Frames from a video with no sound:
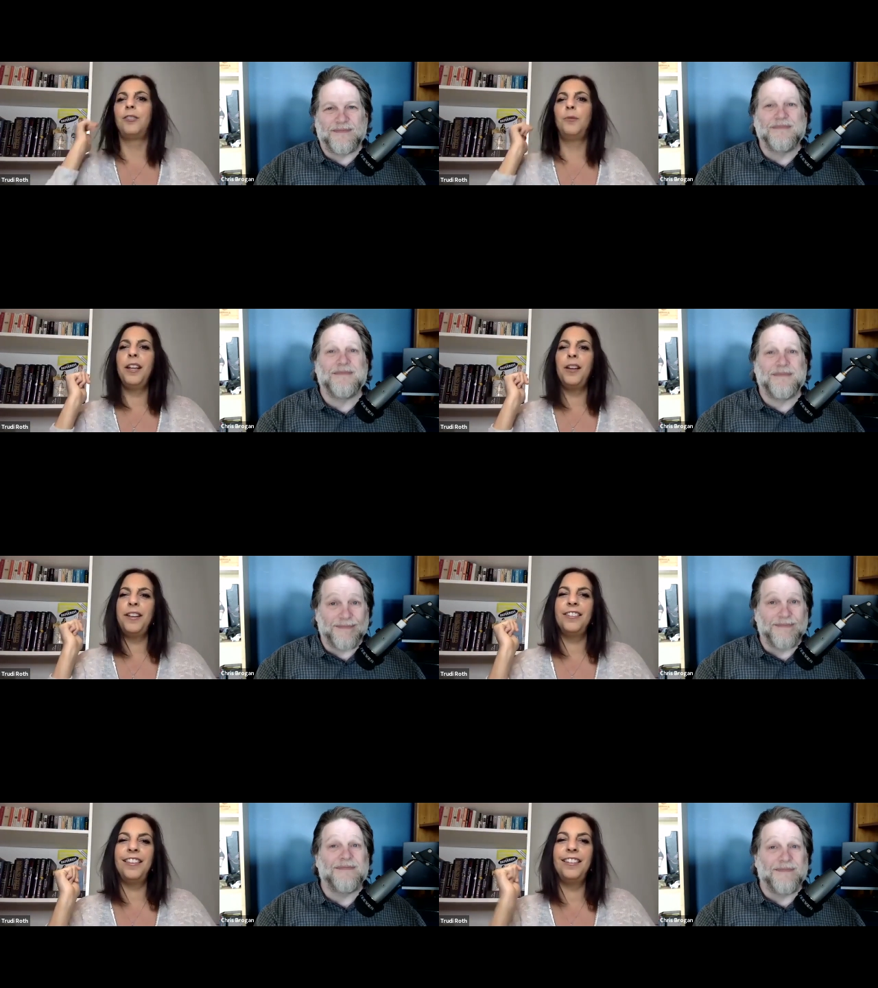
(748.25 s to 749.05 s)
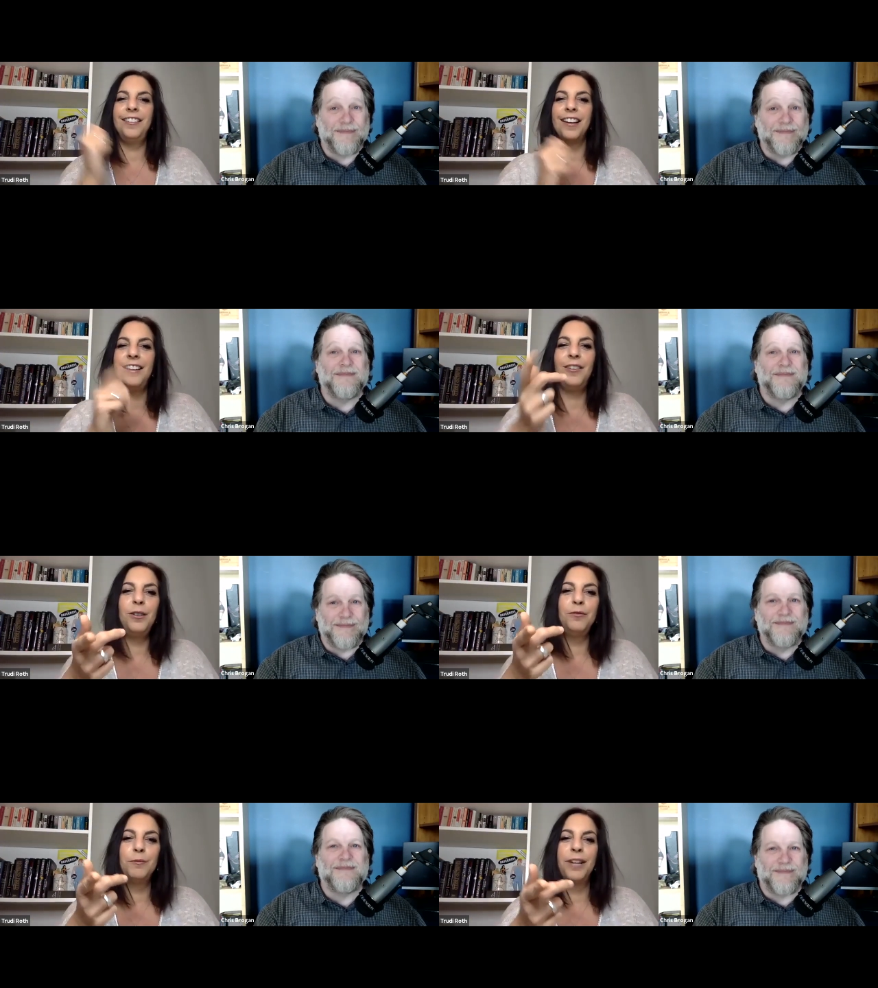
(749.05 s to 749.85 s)
Speaker 1: Do we know each other? I know
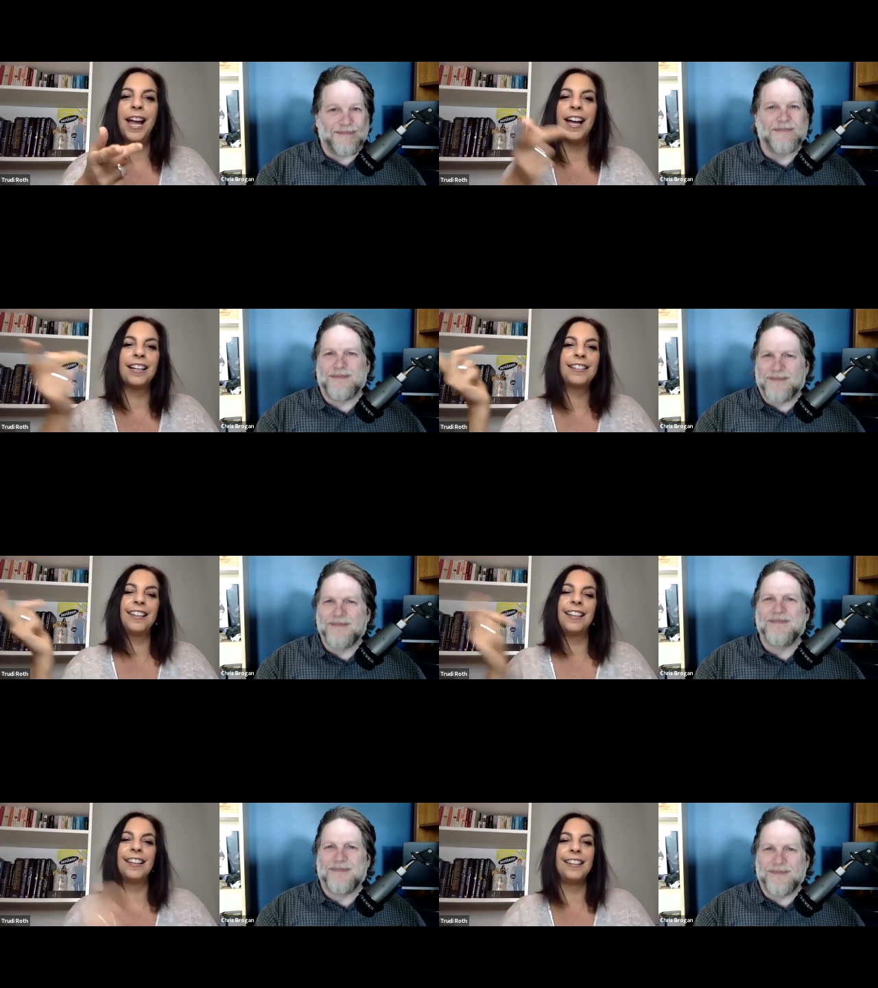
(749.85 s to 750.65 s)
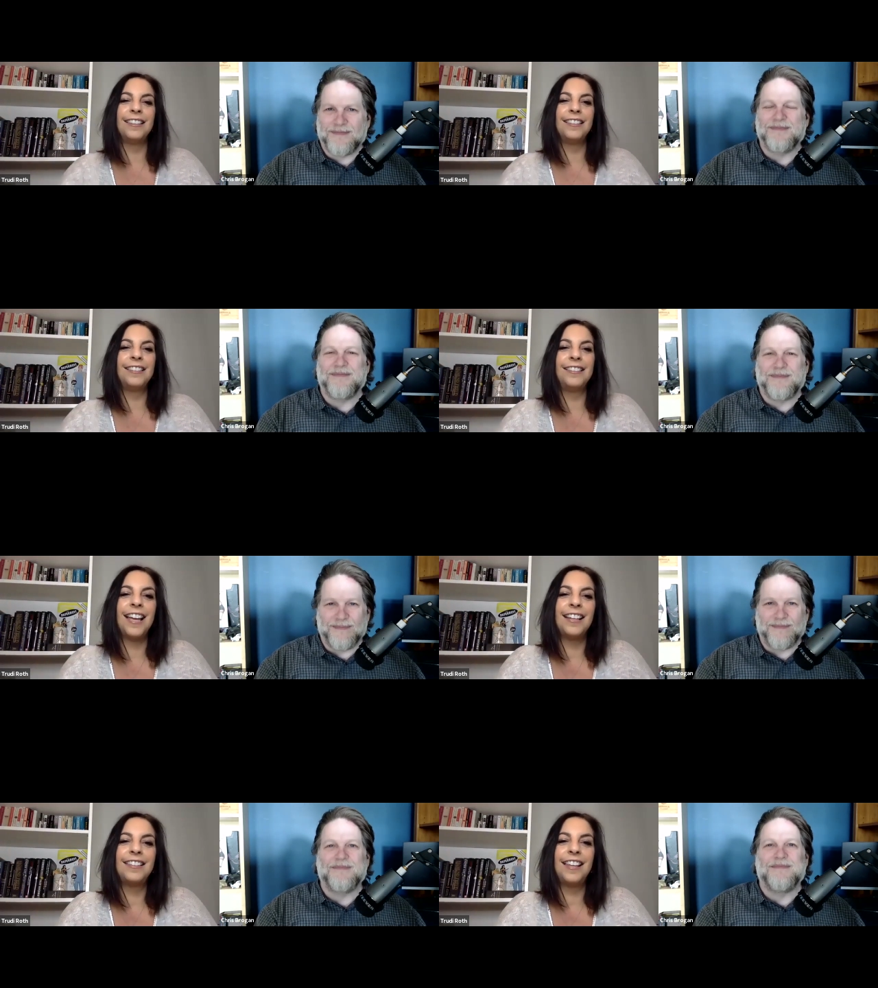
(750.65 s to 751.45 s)
you from React. And
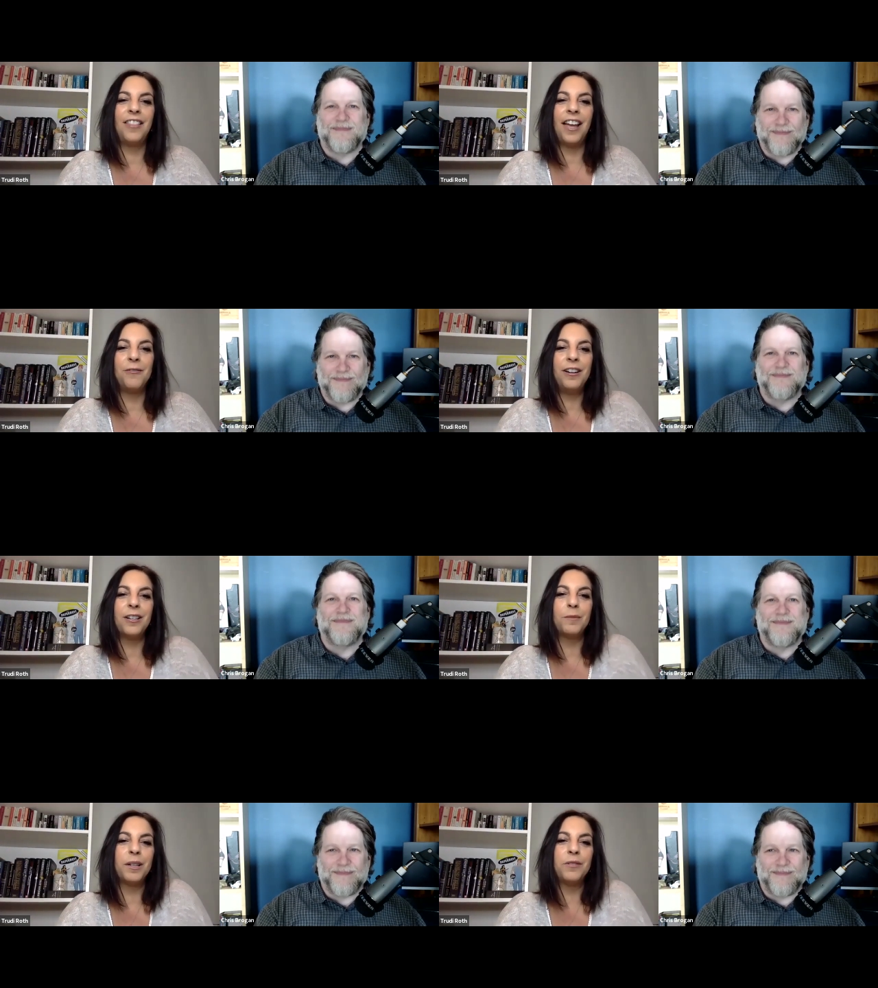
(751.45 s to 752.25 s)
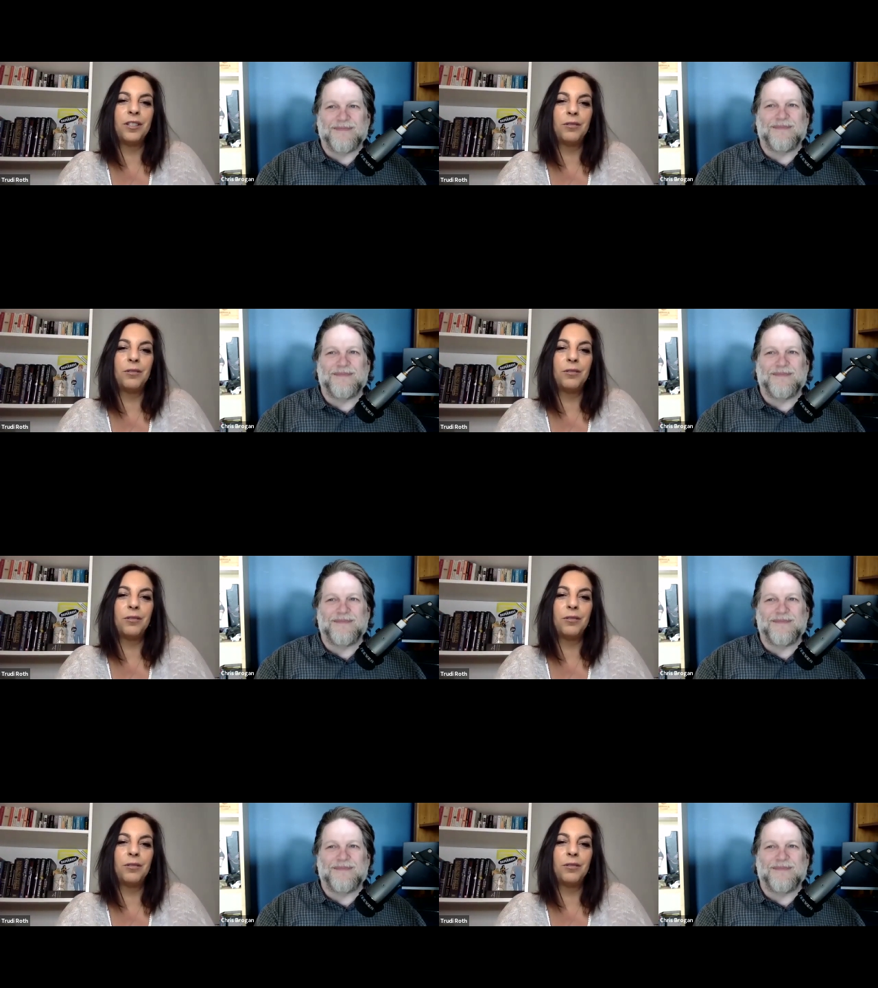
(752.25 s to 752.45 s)
that's how that worked. But it was